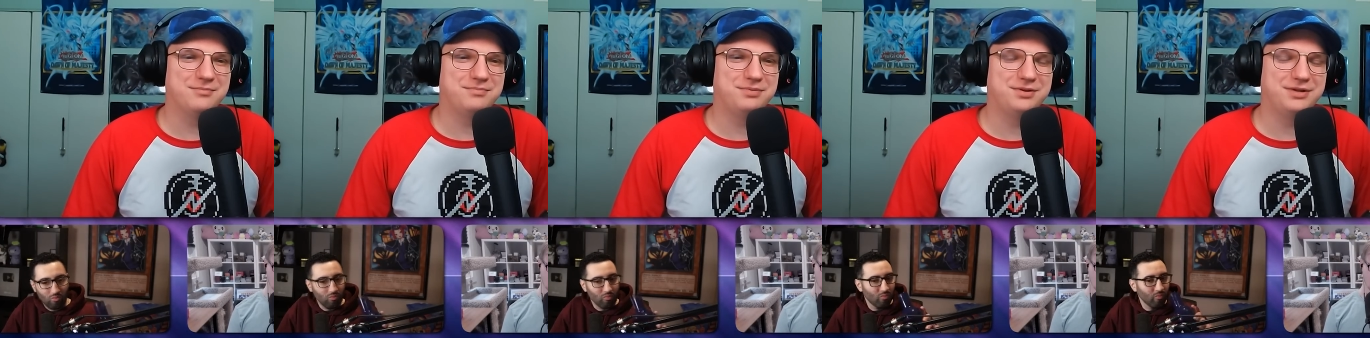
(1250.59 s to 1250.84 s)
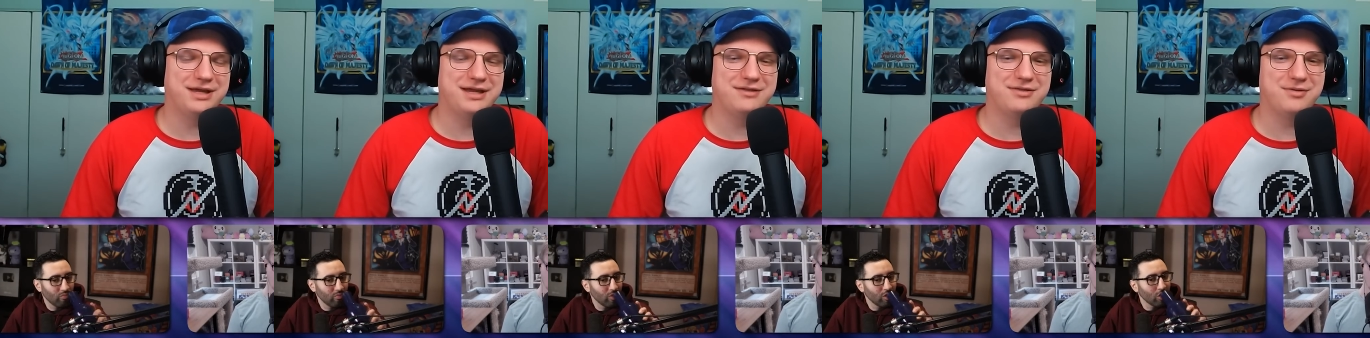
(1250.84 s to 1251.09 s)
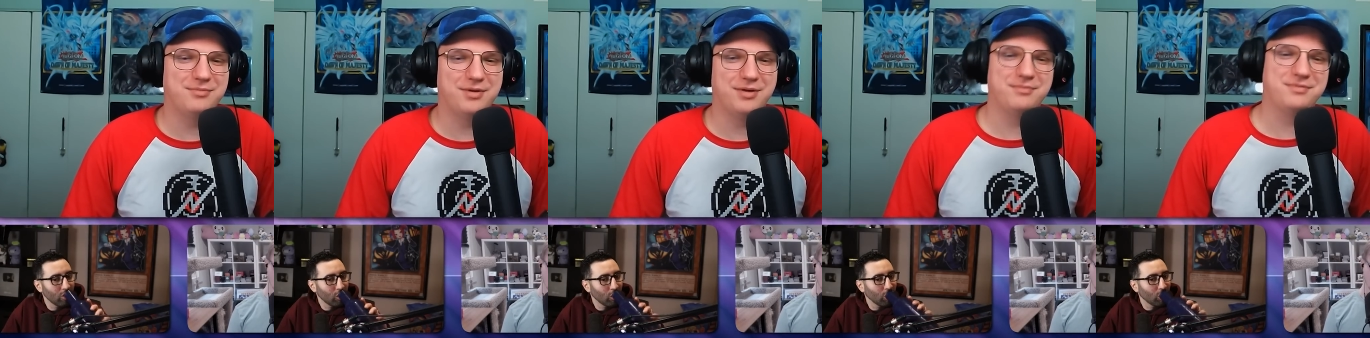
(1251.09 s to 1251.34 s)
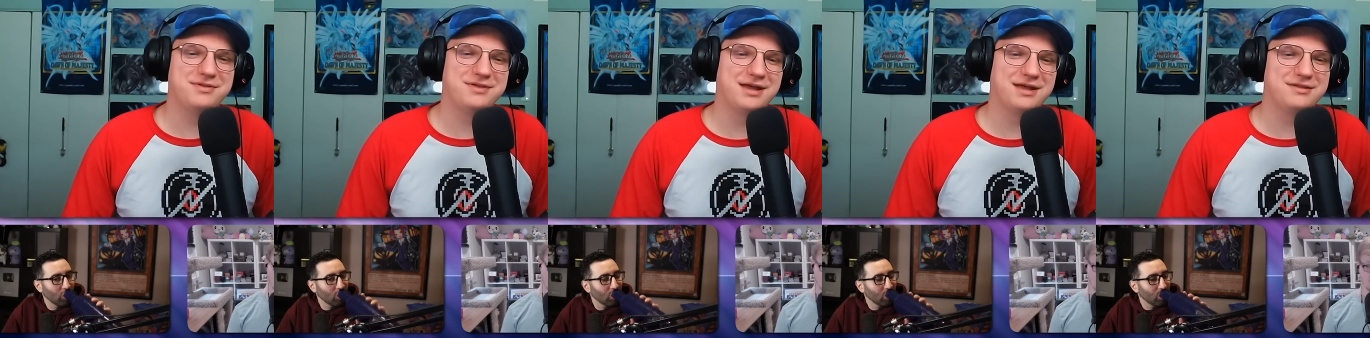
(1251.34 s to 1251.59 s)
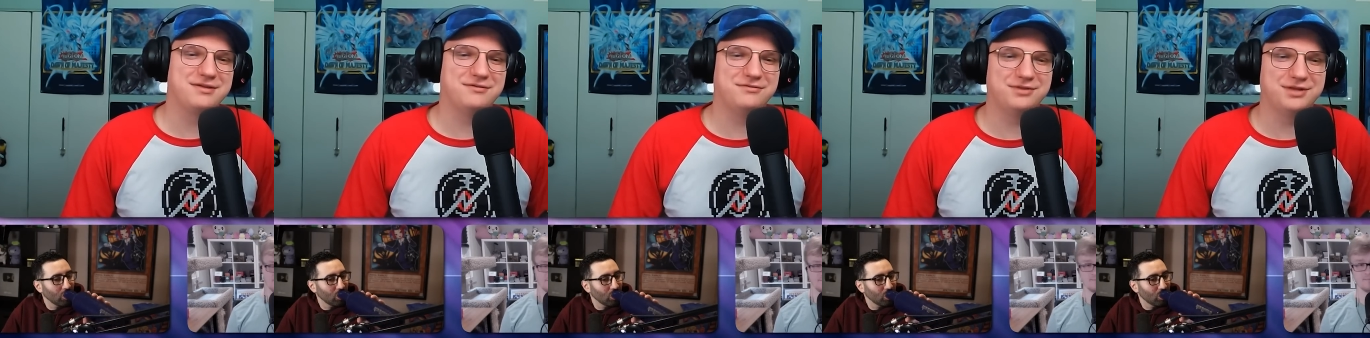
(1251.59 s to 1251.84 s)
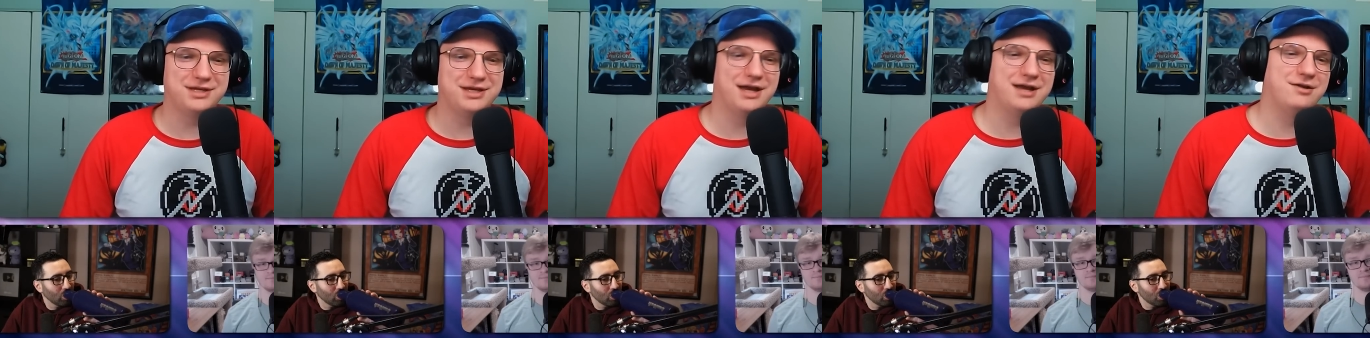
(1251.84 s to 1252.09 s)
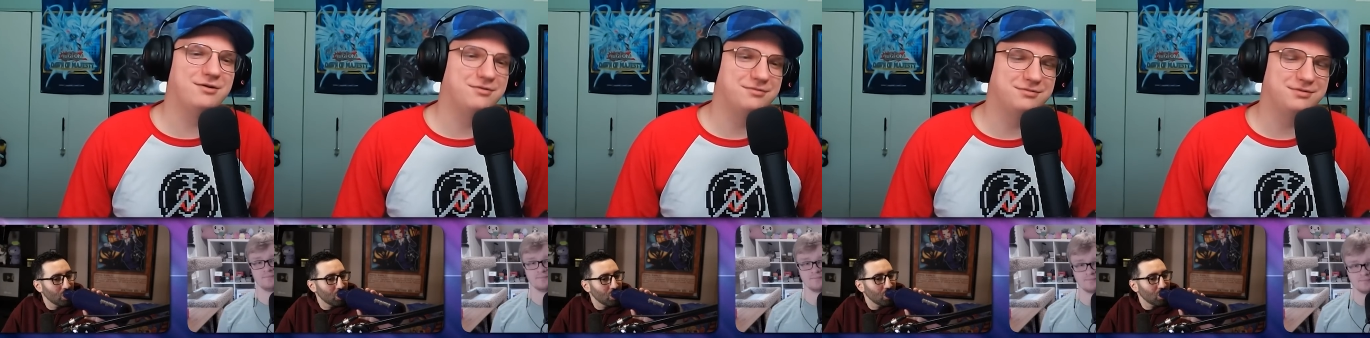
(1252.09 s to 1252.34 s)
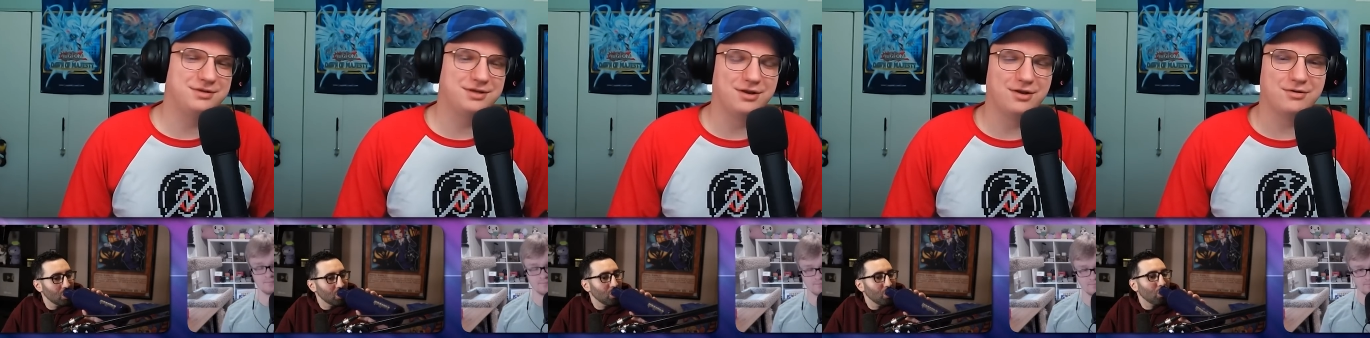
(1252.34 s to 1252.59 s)
Speaker 1: play them obsessively. I
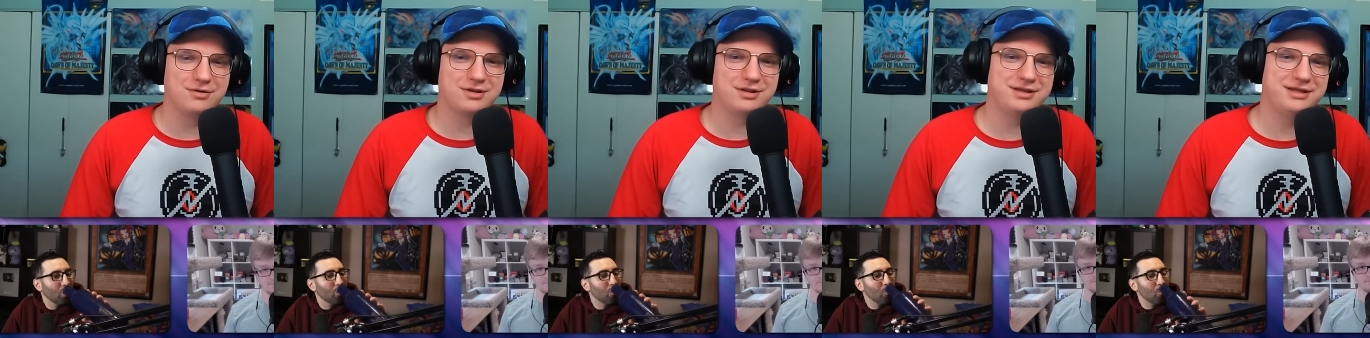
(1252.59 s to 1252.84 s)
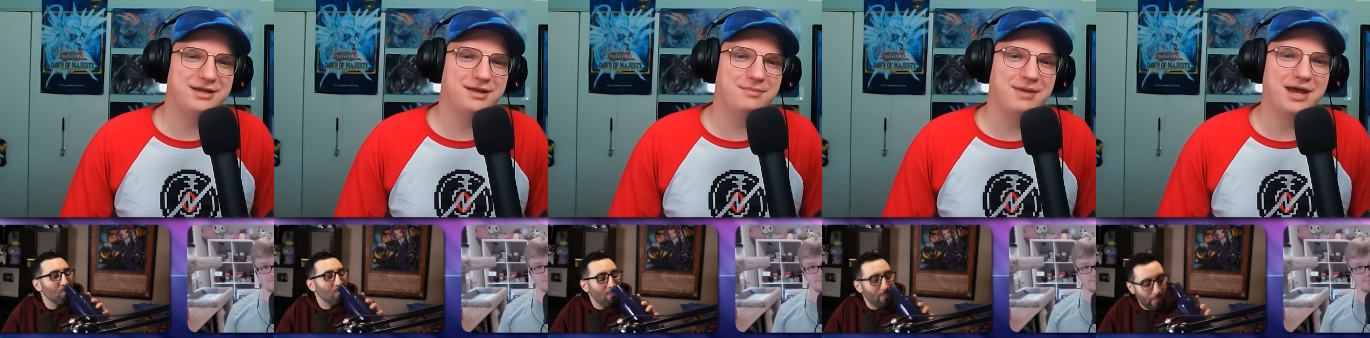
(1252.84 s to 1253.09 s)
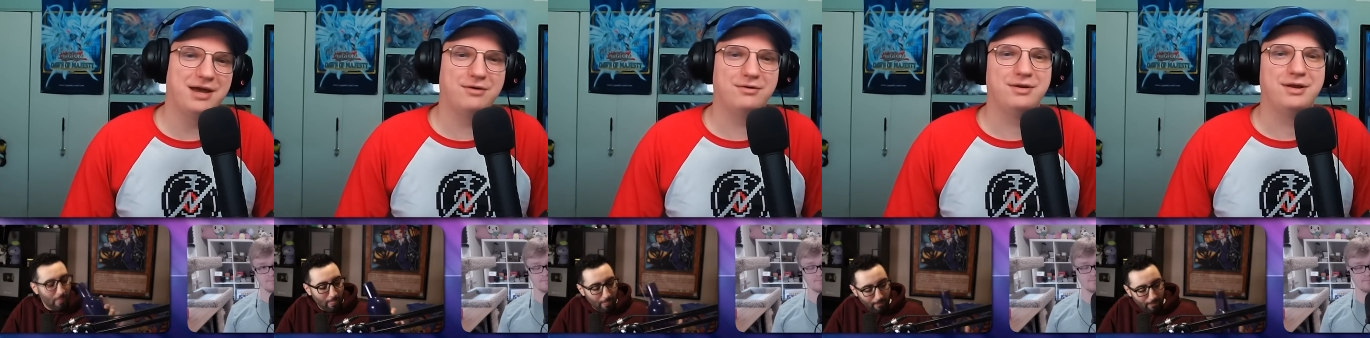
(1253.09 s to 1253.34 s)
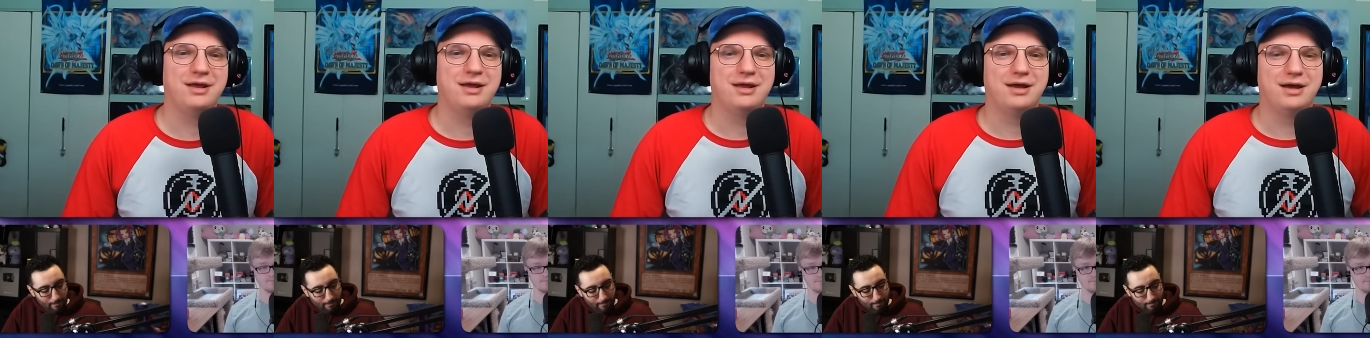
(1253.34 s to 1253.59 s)
don't you know clean them out.